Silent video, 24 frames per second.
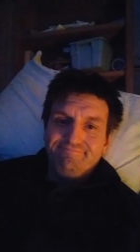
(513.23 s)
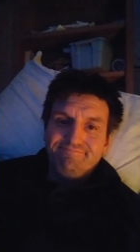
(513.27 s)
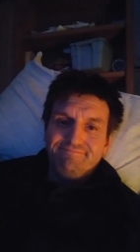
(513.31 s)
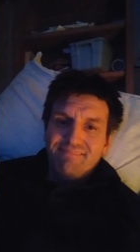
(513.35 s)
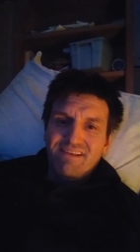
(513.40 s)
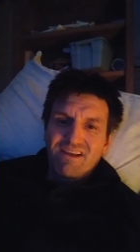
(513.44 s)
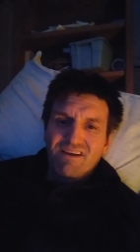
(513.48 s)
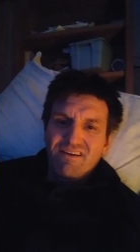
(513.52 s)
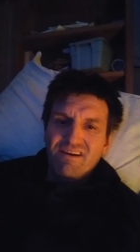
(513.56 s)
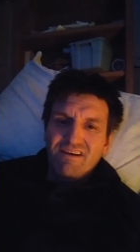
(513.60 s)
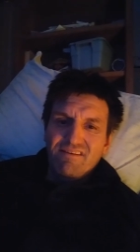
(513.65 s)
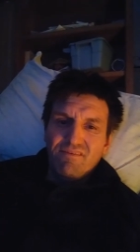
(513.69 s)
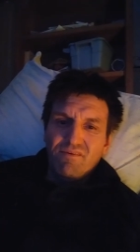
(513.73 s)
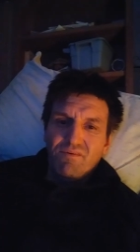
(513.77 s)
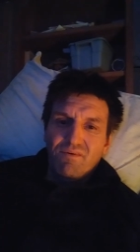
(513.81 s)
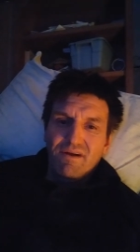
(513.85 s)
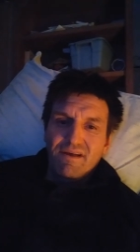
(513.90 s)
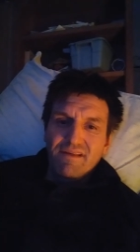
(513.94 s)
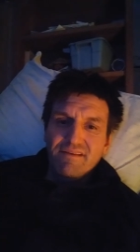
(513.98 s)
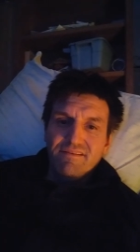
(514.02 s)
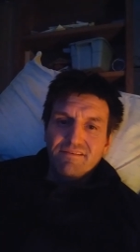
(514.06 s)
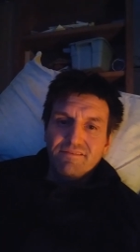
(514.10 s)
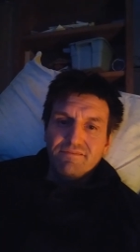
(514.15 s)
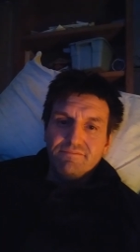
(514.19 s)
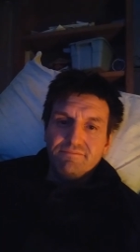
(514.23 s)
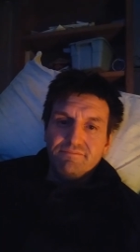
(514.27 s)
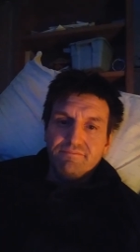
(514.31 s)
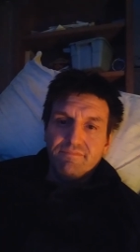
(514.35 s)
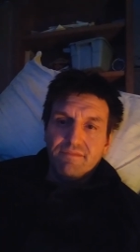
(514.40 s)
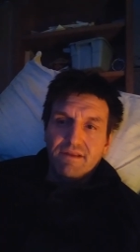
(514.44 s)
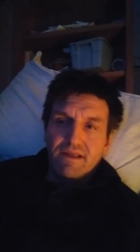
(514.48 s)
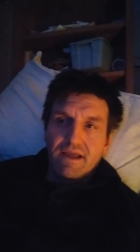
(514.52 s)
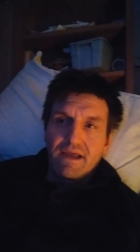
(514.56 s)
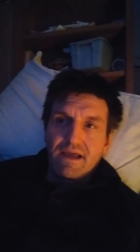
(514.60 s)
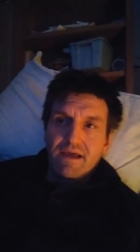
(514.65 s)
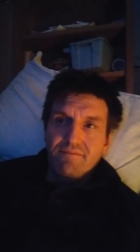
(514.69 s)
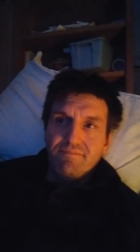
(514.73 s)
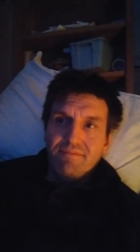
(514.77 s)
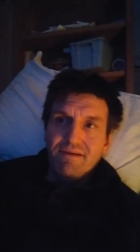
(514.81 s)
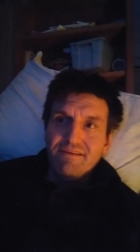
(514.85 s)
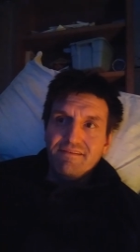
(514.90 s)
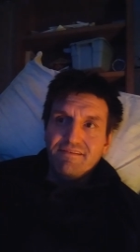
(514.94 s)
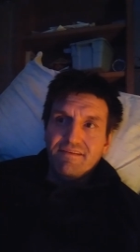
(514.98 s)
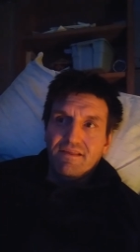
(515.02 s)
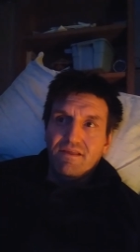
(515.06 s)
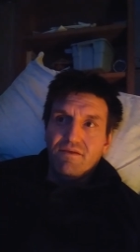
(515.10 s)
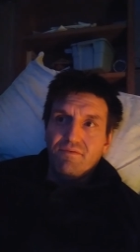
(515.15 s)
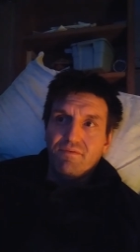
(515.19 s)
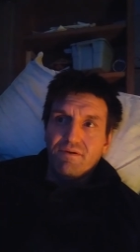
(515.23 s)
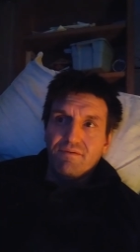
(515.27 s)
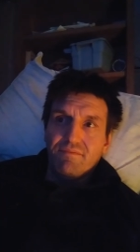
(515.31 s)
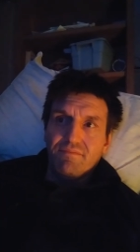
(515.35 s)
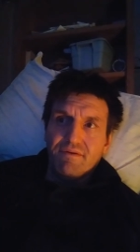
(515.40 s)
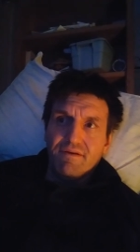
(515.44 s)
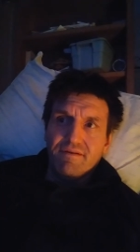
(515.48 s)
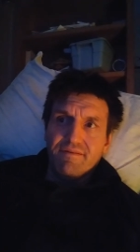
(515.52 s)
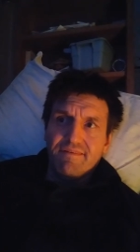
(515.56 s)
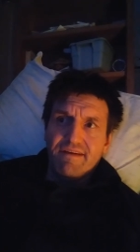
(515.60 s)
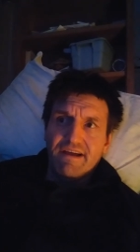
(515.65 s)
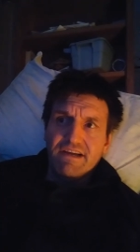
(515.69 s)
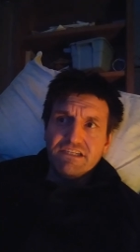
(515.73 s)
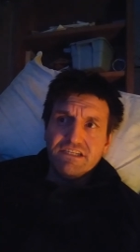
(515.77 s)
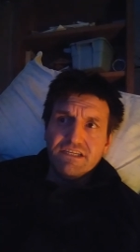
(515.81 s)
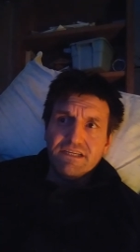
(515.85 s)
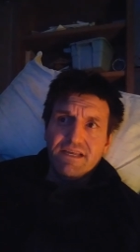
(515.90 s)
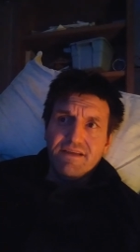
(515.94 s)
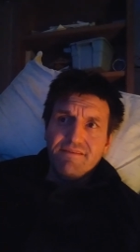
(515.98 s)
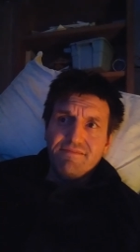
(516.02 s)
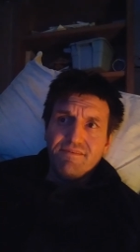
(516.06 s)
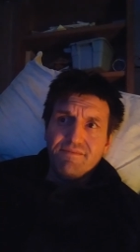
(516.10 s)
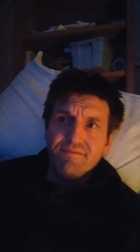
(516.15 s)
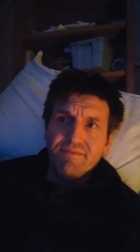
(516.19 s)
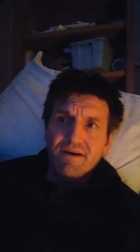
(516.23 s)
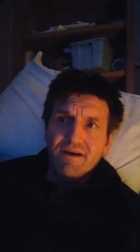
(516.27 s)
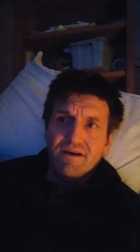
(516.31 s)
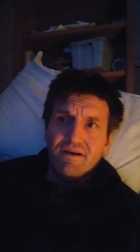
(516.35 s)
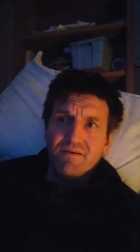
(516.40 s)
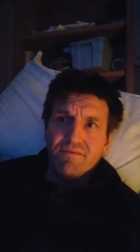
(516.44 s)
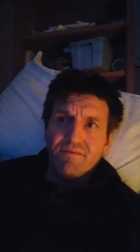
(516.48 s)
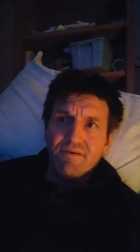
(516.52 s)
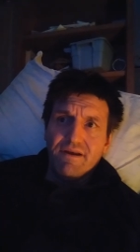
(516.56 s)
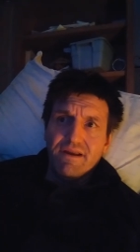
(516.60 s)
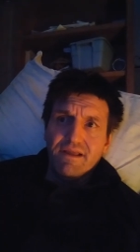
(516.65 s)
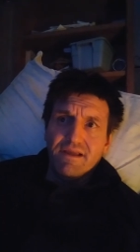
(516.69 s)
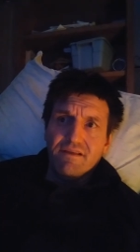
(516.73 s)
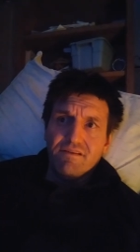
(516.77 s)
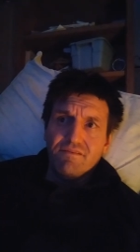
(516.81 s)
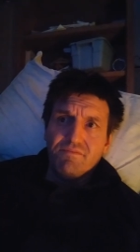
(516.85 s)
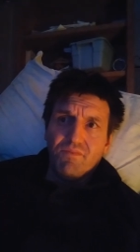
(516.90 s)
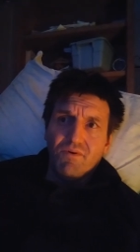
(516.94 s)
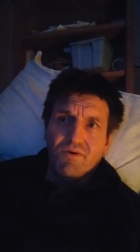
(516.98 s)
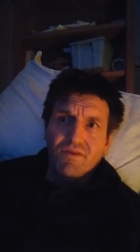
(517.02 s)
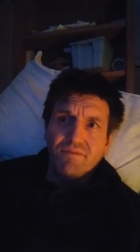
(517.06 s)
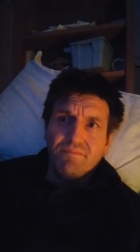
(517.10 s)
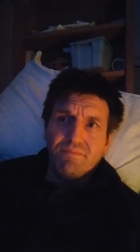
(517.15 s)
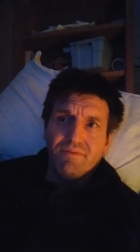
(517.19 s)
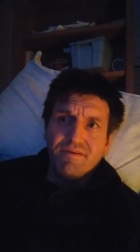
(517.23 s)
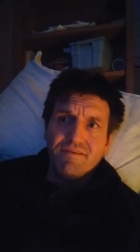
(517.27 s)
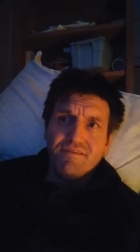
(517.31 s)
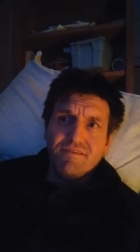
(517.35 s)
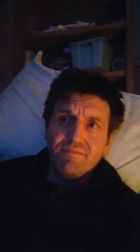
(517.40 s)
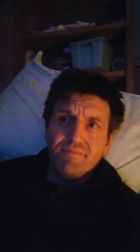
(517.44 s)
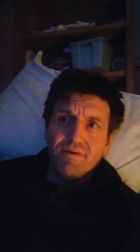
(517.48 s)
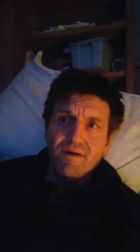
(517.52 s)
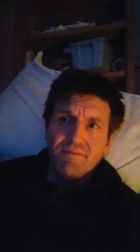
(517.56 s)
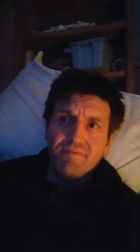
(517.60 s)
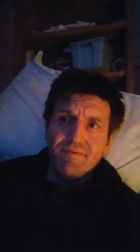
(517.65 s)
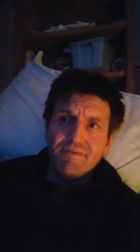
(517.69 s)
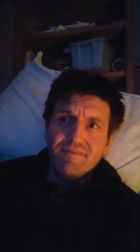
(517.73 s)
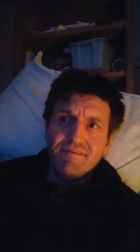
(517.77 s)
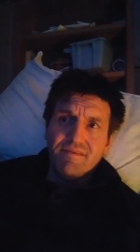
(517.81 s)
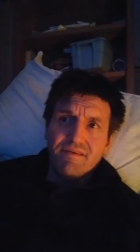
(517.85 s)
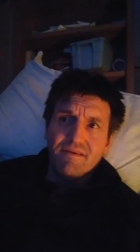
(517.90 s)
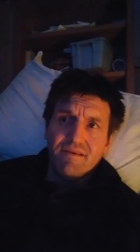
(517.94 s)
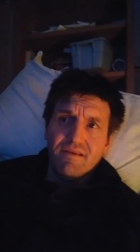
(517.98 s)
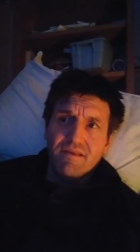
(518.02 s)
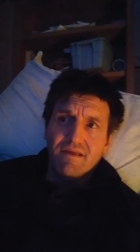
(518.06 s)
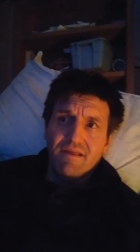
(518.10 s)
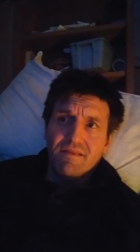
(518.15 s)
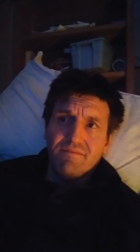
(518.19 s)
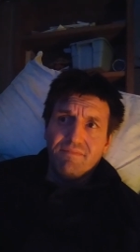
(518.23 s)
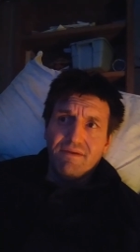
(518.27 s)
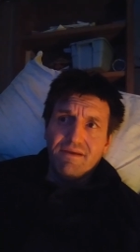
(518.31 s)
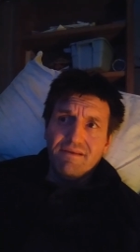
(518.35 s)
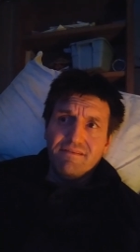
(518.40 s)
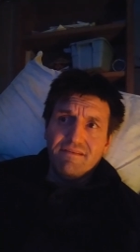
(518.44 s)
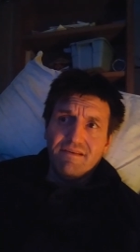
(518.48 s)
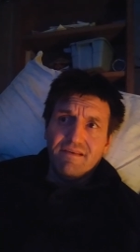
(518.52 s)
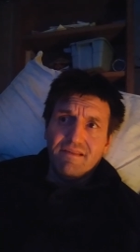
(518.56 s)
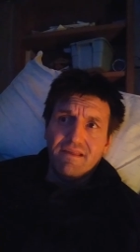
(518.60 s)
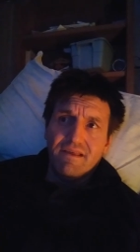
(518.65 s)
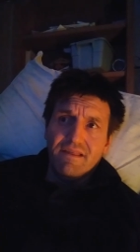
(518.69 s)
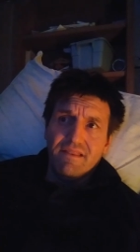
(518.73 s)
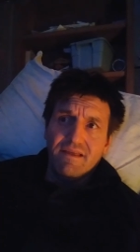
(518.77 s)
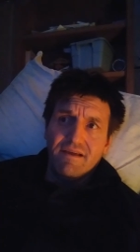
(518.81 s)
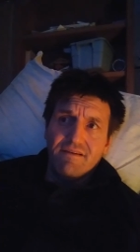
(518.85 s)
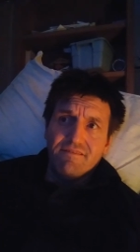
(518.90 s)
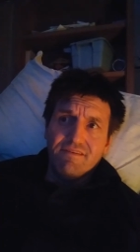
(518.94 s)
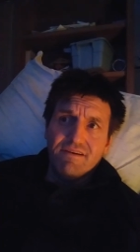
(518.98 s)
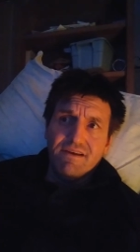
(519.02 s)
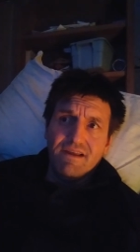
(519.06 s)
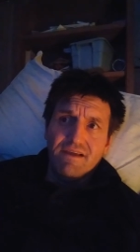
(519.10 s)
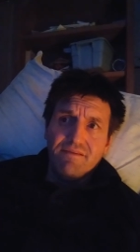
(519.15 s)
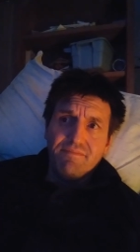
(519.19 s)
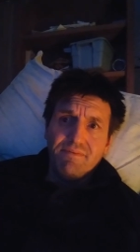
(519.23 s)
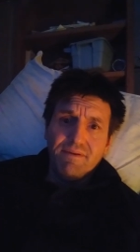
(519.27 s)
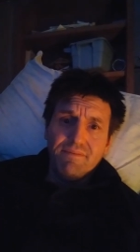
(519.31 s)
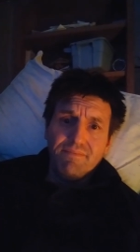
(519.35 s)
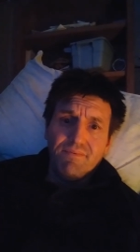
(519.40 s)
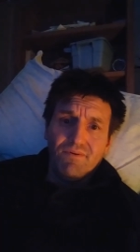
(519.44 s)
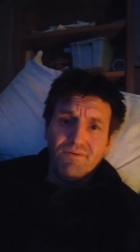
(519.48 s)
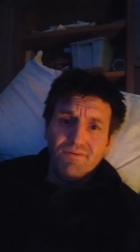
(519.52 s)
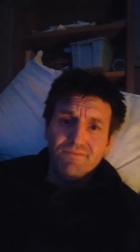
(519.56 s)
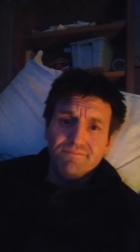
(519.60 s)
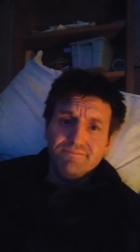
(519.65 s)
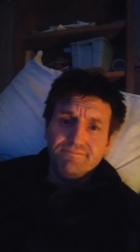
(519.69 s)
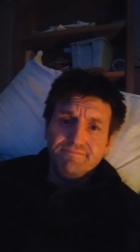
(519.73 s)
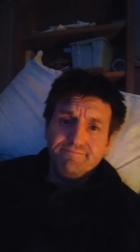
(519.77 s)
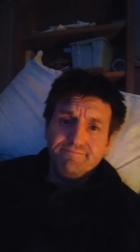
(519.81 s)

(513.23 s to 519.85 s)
No, it never was. And basically, what, what actually keeps America running is more the police departments and, and basically the everyday people.